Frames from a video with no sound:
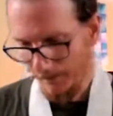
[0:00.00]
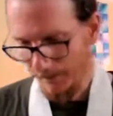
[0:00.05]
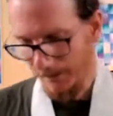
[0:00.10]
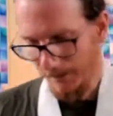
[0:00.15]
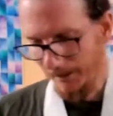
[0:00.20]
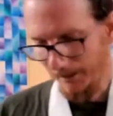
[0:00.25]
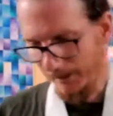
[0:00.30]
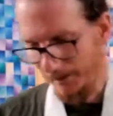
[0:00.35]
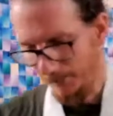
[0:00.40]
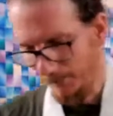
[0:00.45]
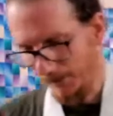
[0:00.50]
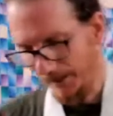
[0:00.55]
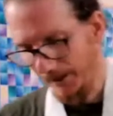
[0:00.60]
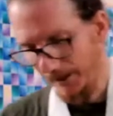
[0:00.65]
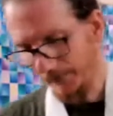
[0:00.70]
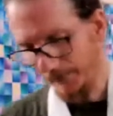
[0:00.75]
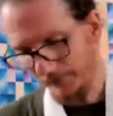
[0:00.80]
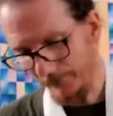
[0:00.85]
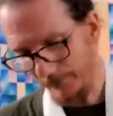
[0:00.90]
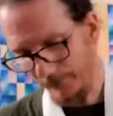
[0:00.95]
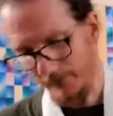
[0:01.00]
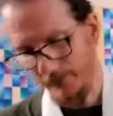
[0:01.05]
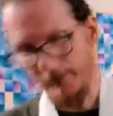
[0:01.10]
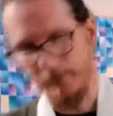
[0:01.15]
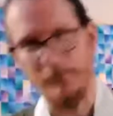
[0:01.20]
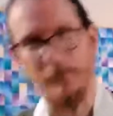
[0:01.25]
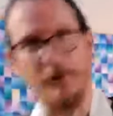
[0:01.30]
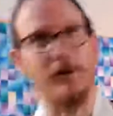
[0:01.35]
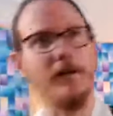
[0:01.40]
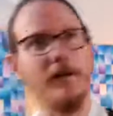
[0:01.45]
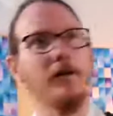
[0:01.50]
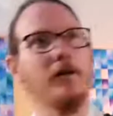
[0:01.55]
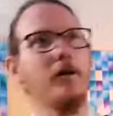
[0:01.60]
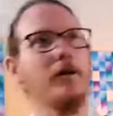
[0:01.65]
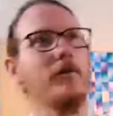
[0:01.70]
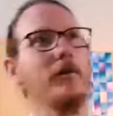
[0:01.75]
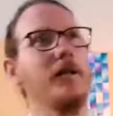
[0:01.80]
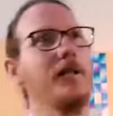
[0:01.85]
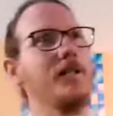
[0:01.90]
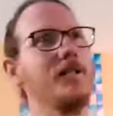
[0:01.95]
And in a way, if we think
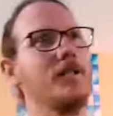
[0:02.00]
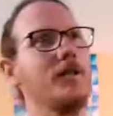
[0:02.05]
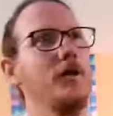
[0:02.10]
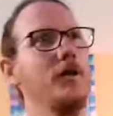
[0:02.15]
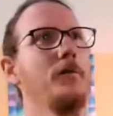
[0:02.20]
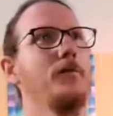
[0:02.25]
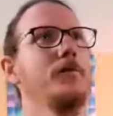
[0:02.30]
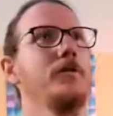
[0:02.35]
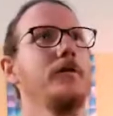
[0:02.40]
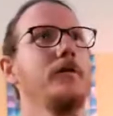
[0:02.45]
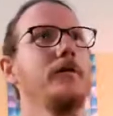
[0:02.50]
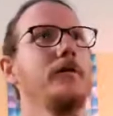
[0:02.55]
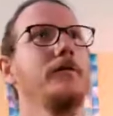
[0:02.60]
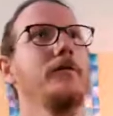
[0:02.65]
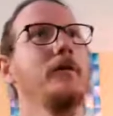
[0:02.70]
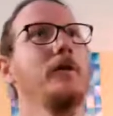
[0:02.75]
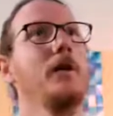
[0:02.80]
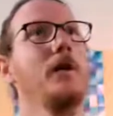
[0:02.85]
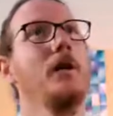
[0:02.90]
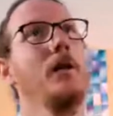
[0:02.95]
of it in terms of